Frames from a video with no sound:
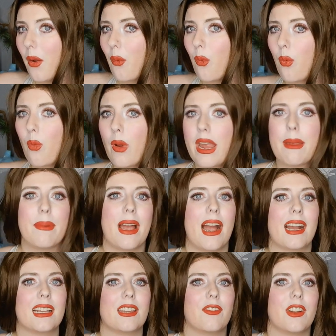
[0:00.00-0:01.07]
way
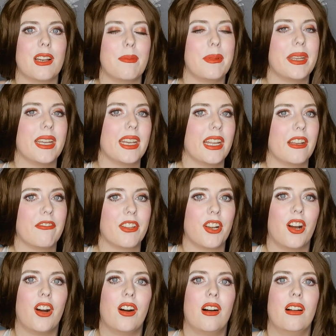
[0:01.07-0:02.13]
back at the very beginning of it
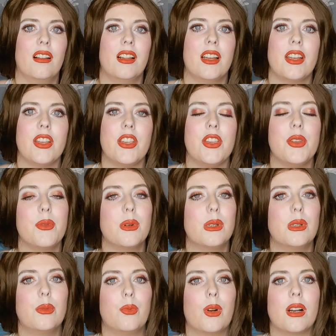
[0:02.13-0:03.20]
all,
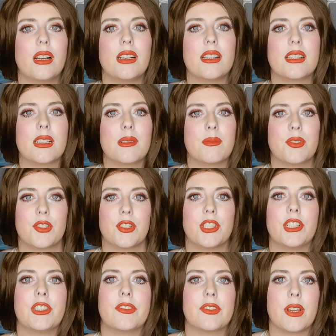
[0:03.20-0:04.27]
Yule was
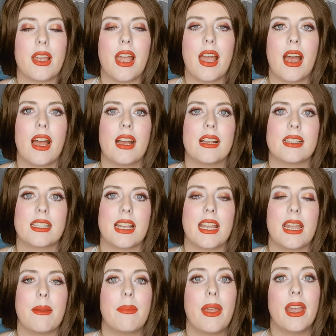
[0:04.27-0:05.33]
observed as
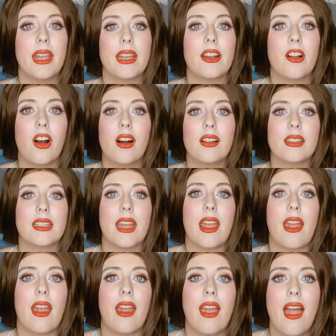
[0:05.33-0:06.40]
a pagan
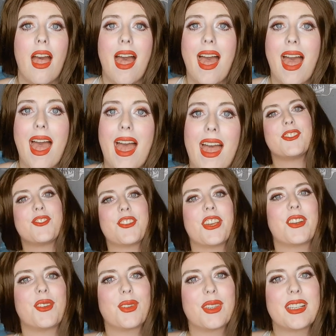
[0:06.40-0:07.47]
holiday. It
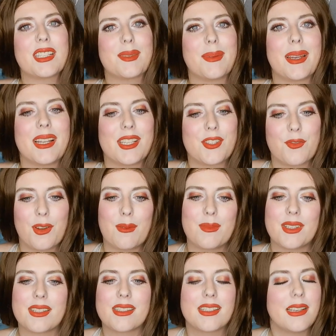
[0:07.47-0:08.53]
generally spans
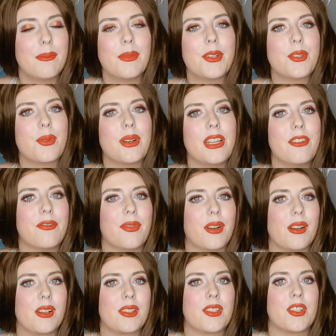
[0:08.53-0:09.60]
from December
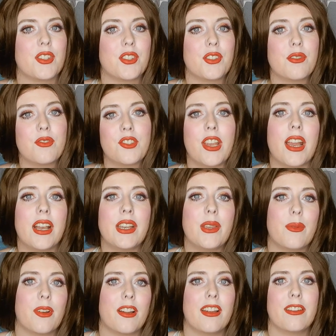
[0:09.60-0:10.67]
21st to
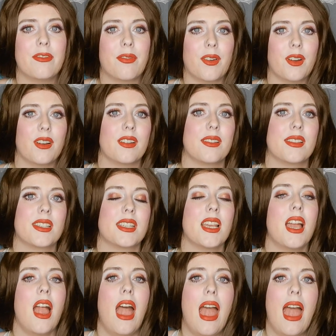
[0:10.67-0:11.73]
January 1st,
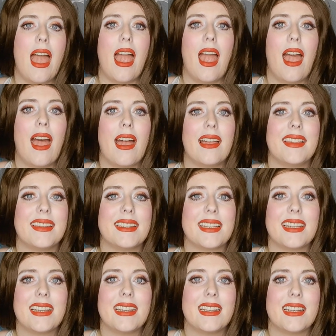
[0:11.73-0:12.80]
and
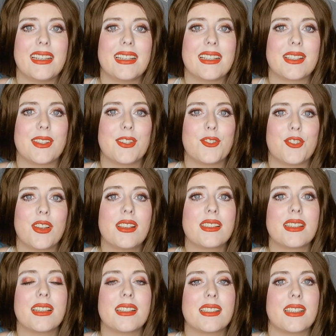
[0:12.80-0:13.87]
it is
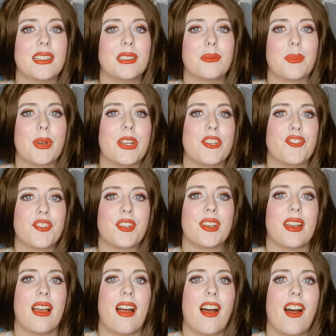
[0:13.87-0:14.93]
just a
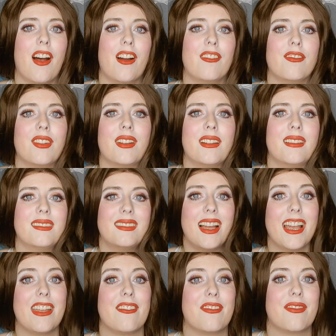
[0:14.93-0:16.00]
celebration of
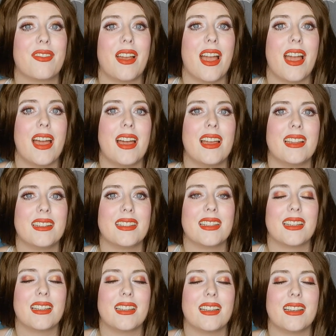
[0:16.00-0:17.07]
life
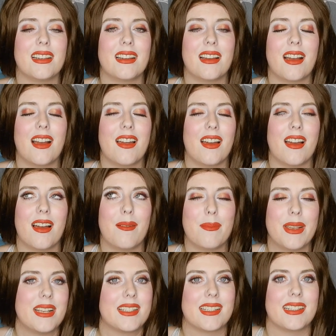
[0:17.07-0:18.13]
and
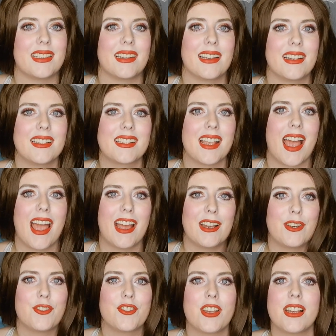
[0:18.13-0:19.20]
amazingness
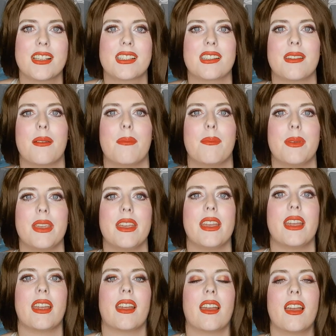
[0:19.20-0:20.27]
and just
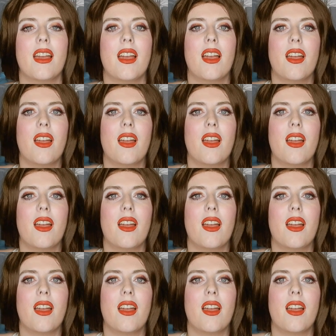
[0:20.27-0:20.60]
being